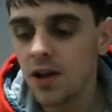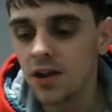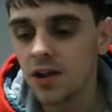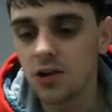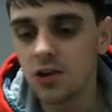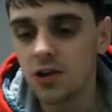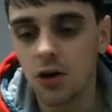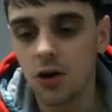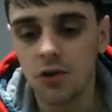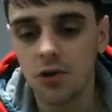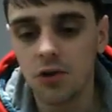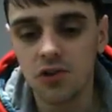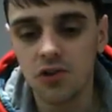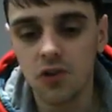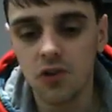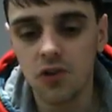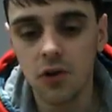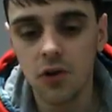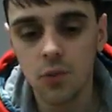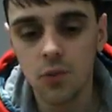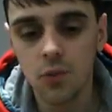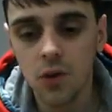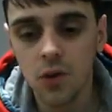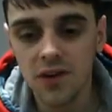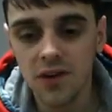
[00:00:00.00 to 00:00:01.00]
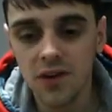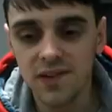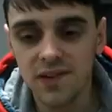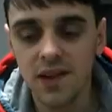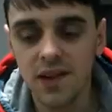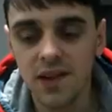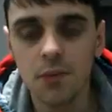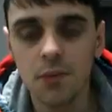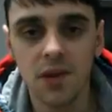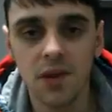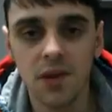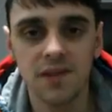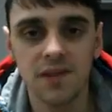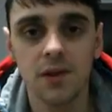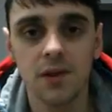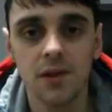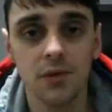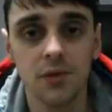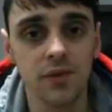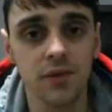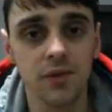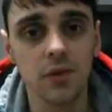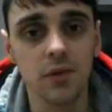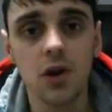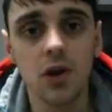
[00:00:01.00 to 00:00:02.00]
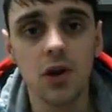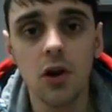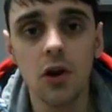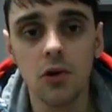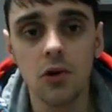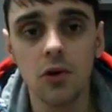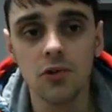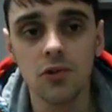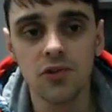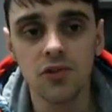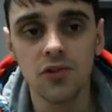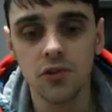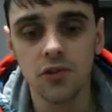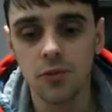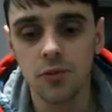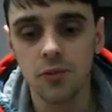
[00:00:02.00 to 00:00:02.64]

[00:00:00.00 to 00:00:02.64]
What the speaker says: I want to set myself some goals